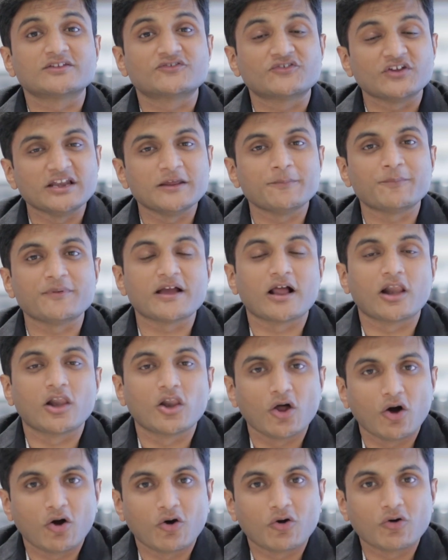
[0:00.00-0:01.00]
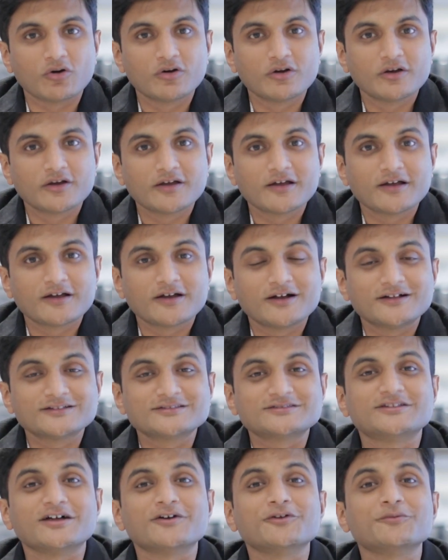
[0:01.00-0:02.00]
the GDPR law.
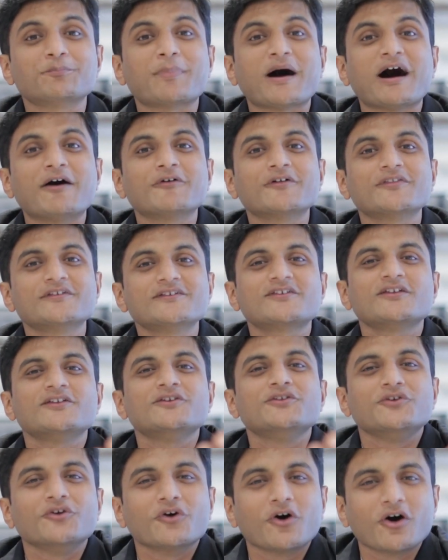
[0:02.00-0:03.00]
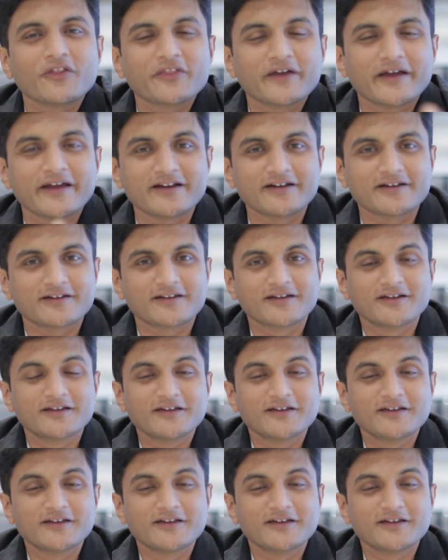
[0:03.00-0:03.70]
The power is in your hand.